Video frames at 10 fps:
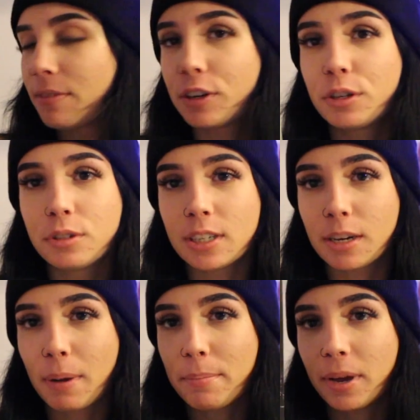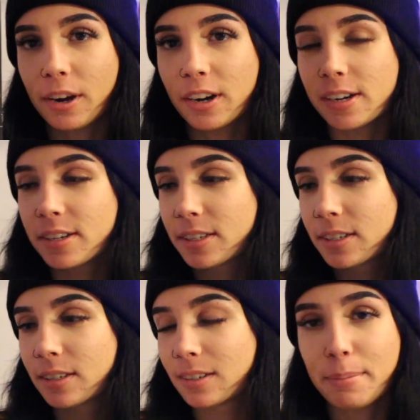I have Acoustic by
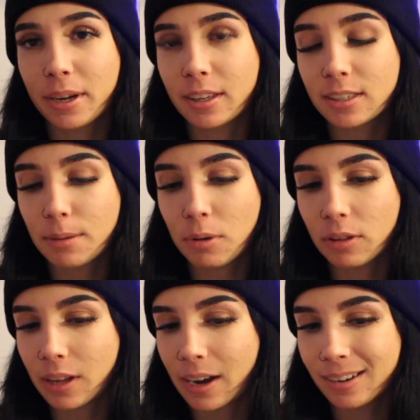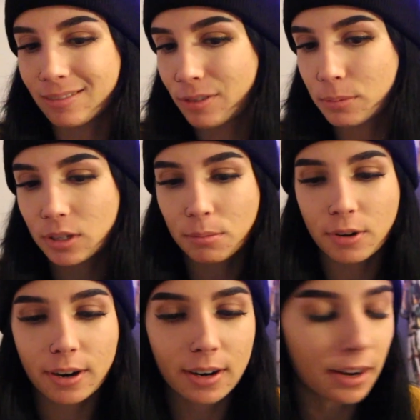Paris. I picked this up online from
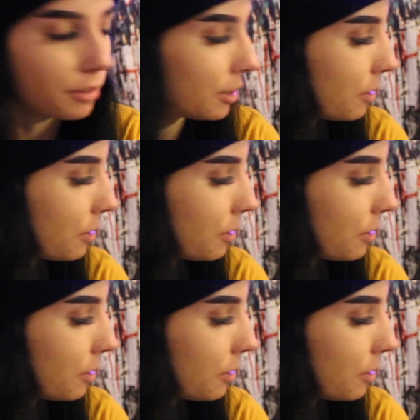somewhere, I don't